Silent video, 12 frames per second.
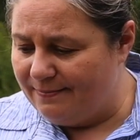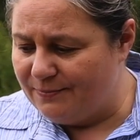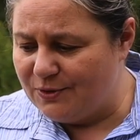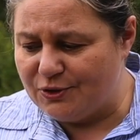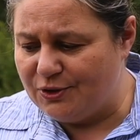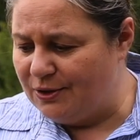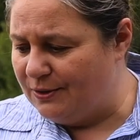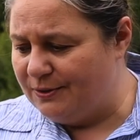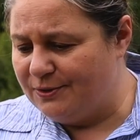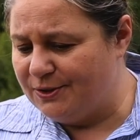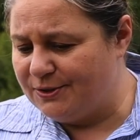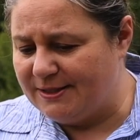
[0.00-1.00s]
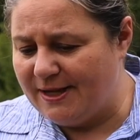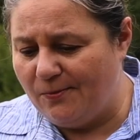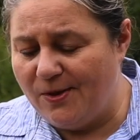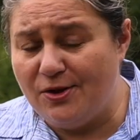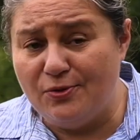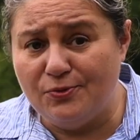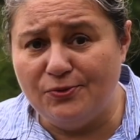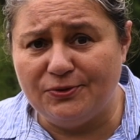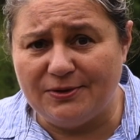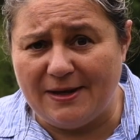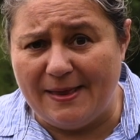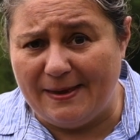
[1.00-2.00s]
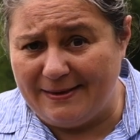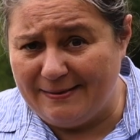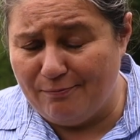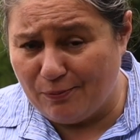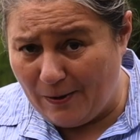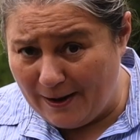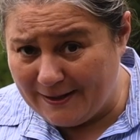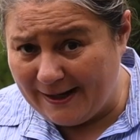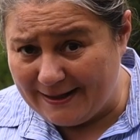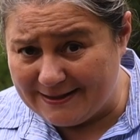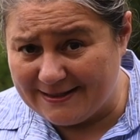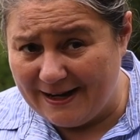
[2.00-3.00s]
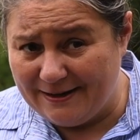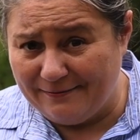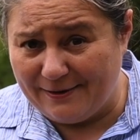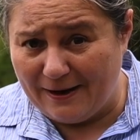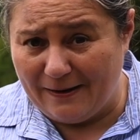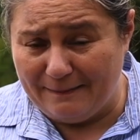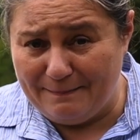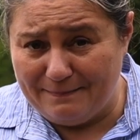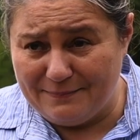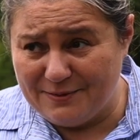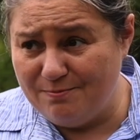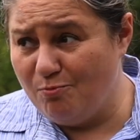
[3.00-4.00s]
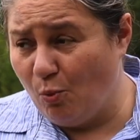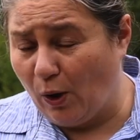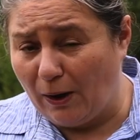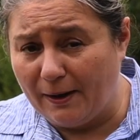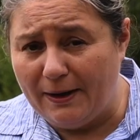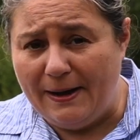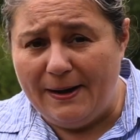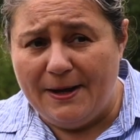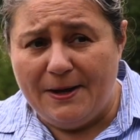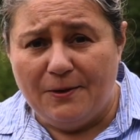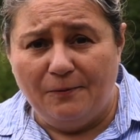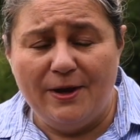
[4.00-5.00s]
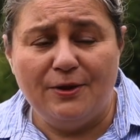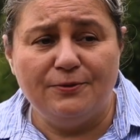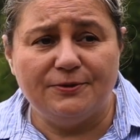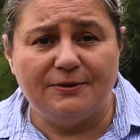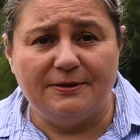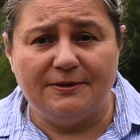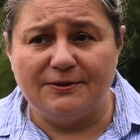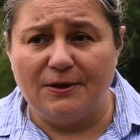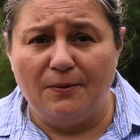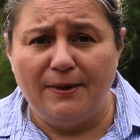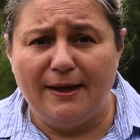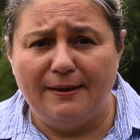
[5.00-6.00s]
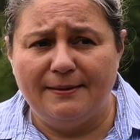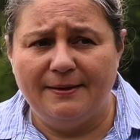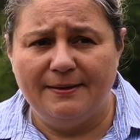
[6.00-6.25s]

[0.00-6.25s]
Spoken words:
just to say, we use in the broadcast side of our work, we use the Sony,